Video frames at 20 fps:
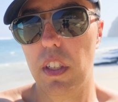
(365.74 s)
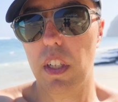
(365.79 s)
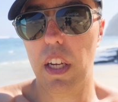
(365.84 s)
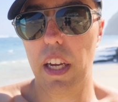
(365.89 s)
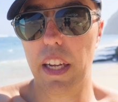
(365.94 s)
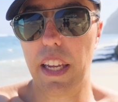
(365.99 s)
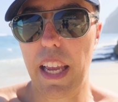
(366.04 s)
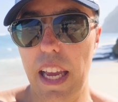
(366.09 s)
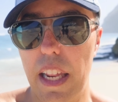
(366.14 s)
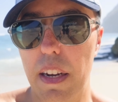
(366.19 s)

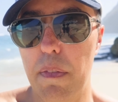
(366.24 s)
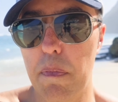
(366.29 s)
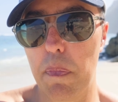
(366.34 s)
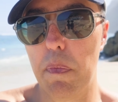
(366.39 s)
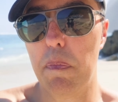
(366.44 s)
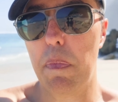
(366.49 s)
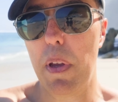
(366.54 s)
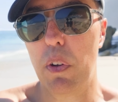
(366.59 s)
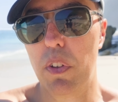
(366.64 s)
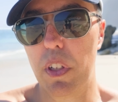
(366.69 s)
Again,
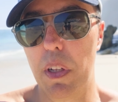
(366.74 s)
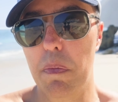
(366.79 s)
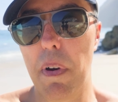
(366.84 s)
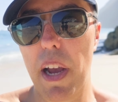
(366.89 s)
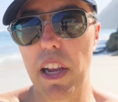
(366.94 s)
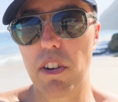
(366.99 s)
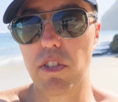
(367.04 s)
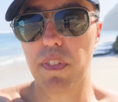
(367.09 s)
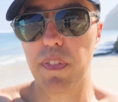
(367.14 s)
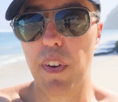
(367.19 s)
built-in
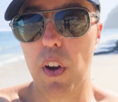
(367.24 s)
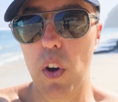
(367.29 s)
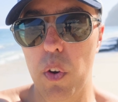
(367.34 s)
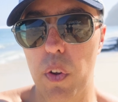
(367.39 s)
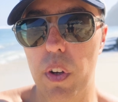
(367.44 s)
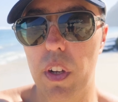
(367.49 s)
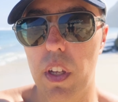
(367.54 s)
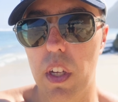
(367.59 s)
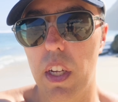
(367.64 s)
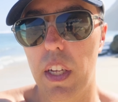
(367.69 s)

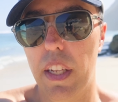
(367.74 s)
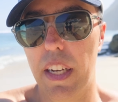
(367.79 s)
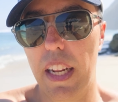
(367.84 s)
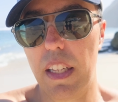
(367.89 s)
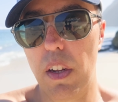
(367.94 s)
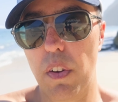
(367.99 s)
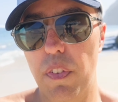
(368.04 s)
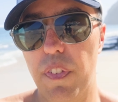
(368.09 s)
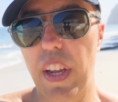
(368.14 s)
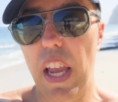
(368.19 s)
microphone. Now
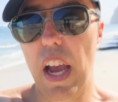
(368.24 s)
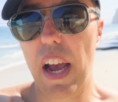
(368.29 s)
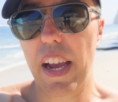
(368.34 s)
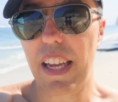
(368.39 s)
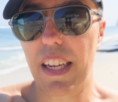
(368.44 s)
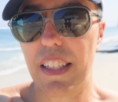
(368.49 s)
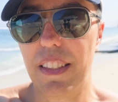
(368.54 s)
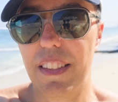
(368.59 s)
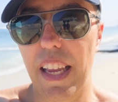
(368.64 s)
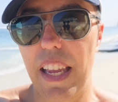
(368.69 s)
don't forget, I
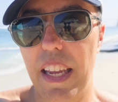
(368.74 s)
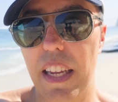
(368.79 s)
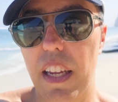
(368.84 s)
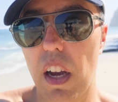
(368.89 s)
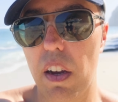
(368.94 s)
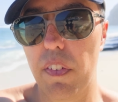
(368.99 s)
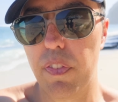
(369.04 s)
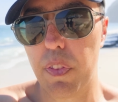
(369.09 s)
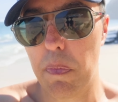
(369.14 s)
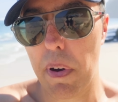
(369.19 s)
can take
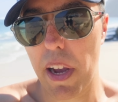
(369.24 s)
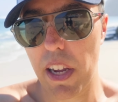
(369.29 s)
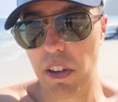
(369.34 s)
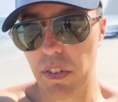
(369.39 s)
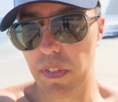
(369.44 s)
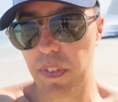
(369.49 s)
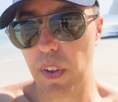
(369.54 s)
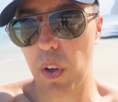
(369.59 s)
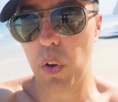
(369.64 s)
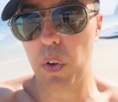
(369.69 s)
off the
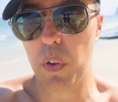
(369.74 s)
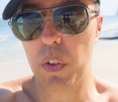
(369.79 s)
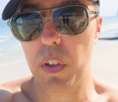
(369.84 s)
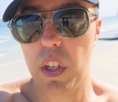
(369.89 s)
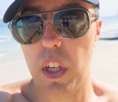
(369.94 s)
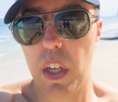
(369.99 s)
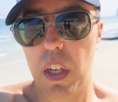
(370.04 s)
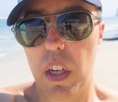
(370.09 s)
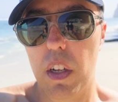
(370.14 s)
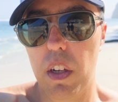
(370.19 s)
microphone
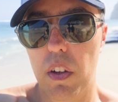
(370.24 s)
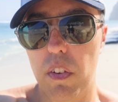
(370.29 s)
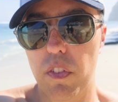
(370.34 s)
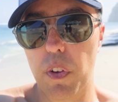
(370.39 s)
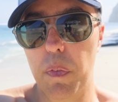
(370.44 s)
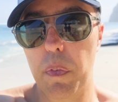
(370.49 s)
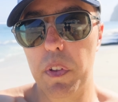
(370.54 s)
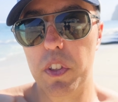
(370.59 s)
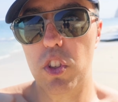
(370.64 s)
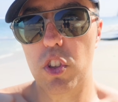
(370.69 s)

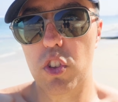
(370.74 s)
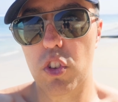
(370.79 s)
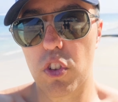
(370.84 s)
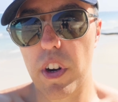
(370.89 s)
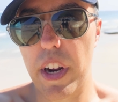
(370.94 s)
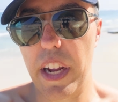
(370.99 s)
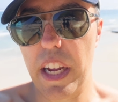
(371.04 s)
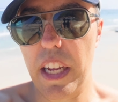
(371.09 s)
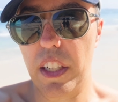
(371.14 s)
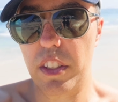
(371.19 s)
from the
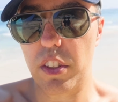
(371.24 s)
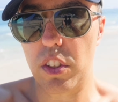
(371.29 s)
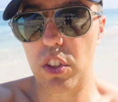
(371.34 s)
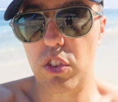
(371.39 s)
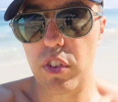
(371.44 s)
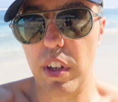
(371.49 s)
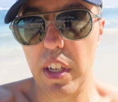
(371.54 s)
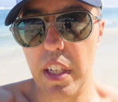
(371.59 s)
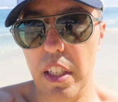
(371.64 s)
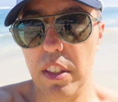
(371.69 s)
screen because the
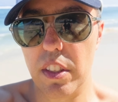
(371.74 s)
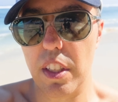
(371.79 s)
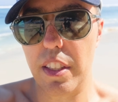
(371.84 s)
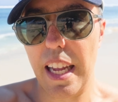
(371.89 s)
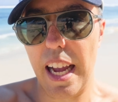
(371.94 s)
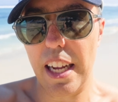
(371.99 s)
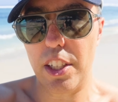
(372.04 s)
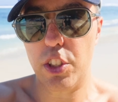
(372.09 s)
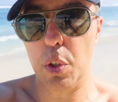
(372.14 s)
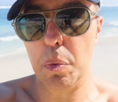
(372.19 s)
screen is
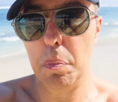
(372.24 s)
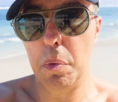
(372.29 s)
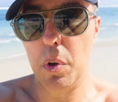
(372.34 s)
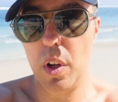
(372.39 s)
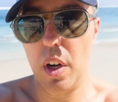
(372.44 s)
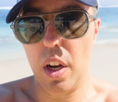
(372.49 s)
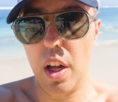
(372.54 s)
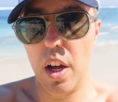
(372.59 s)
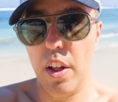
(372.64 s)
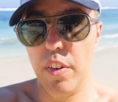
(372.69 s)

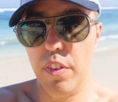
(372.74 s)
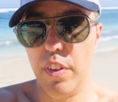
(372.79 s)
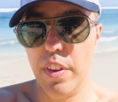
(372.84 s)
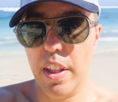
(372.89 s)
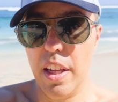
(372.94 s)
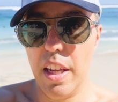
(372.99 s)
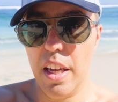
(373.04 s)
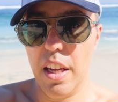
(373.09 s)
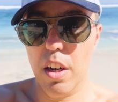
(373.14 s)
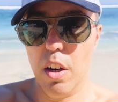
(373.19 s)
detachable on
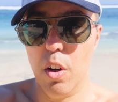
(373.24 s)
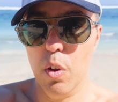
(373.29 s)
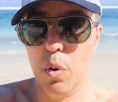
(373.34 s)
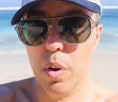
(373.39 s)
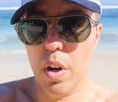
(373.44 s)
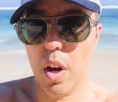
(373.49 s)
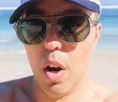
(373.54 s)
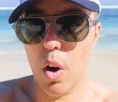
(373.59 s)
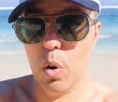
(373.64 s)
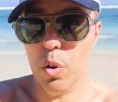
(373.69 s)
the
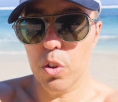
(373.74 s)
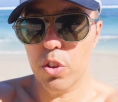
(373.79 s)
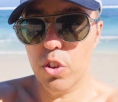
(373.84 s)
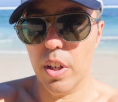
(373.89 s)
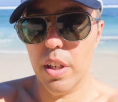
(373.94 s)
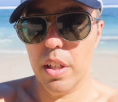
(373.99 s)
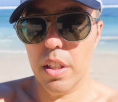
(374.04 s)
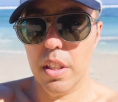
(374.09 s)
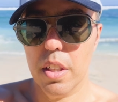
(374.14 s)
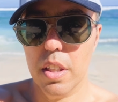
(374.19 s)
Luna
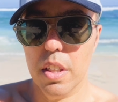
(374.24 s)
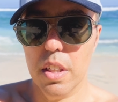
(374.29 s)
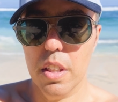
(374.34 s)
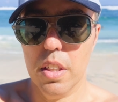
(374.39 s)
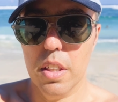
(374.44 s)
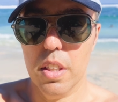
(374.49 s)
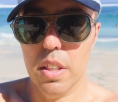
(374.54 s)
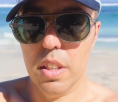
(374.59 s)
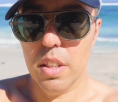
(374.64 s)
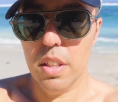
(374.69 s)
Ultra.
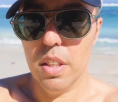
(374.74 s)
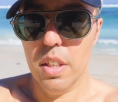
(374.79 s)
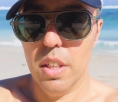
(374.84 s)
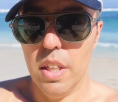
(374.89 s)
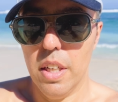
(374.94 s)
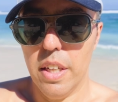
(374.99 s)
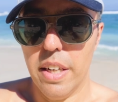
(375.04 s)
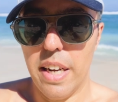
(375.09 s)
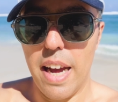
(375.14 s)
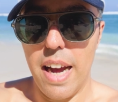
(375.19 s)

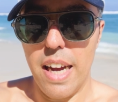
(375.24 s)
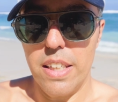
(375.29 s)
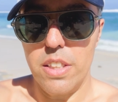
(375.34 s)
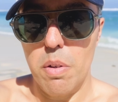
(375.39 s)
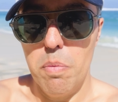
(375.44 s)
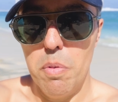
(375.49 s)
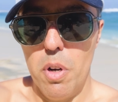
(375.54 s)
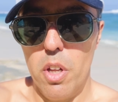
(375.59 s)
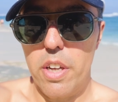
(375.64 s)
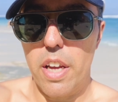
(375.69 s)
Now as
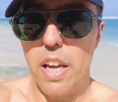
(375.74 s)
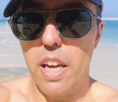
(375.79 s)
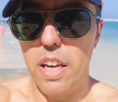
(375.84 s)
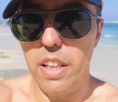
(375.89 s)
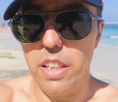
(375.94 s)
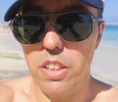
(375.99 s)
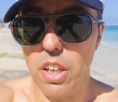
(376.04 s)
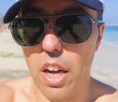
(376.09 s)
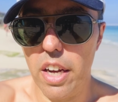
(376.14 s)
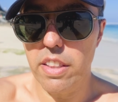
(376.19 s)
I'm looking at
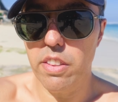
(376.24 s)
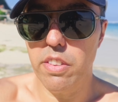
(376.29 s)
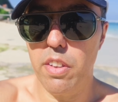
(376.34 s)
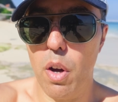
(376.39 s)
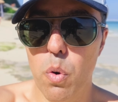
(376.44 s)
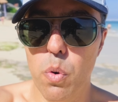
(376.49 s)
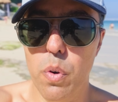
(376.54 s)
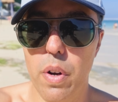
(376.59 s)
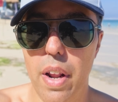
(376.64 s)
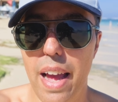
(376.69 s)
this, I
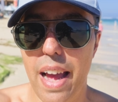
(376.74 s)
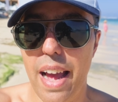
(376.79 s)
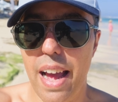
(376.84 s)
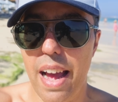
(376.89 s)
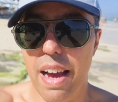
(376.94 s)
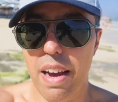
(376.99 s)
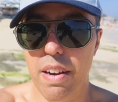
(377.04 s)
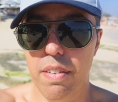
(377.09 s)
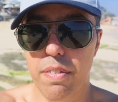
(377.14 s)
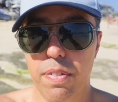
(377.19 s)
don't
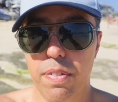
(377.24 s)
have